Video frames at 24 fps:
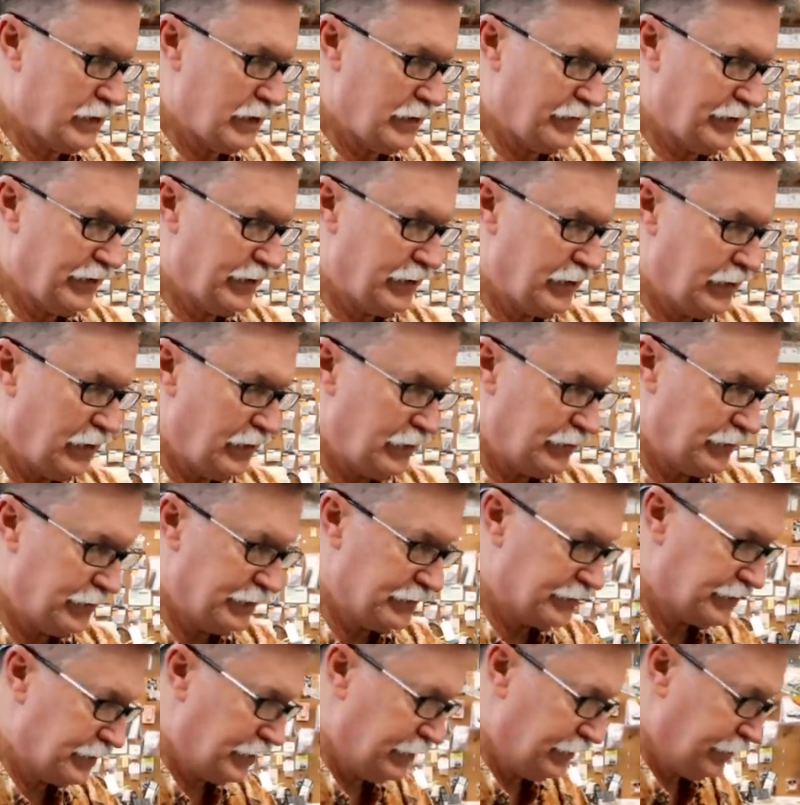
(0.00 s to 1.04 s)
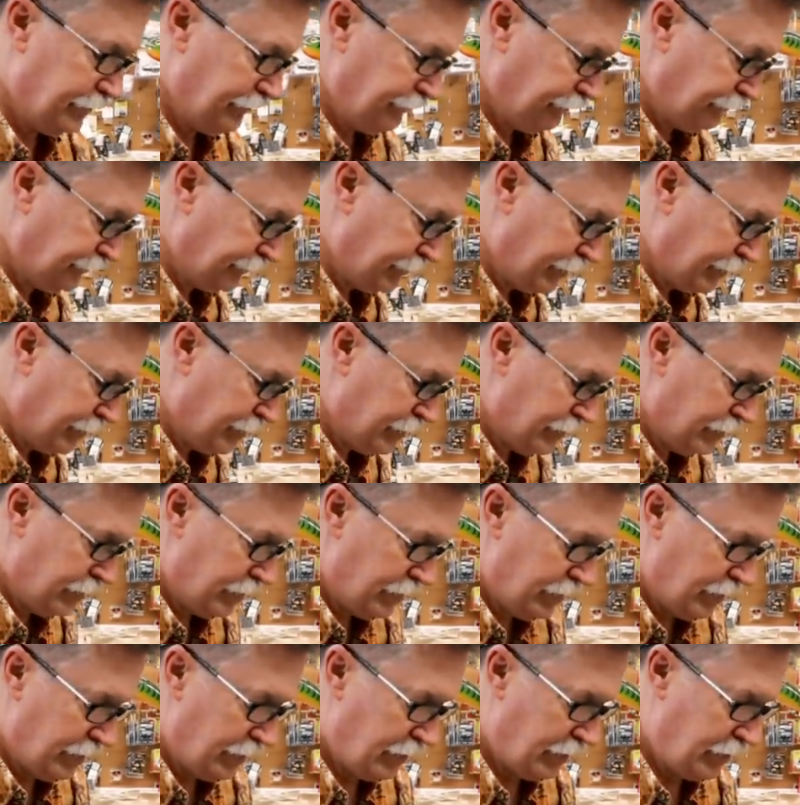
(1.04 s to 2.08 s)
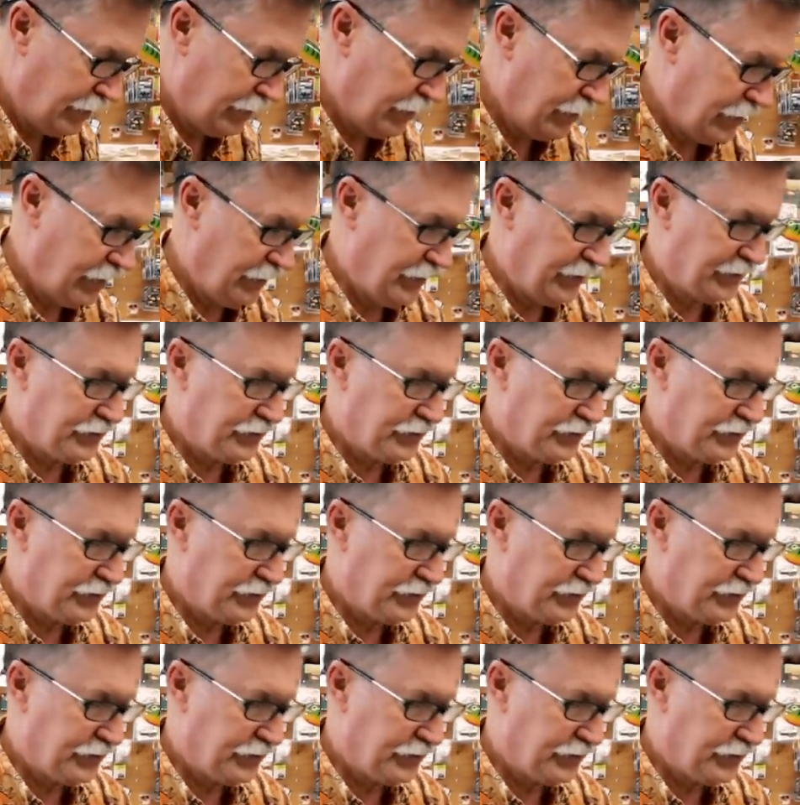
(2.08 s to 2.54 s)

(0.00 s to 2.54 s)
can't think of all the rest of them. Uh,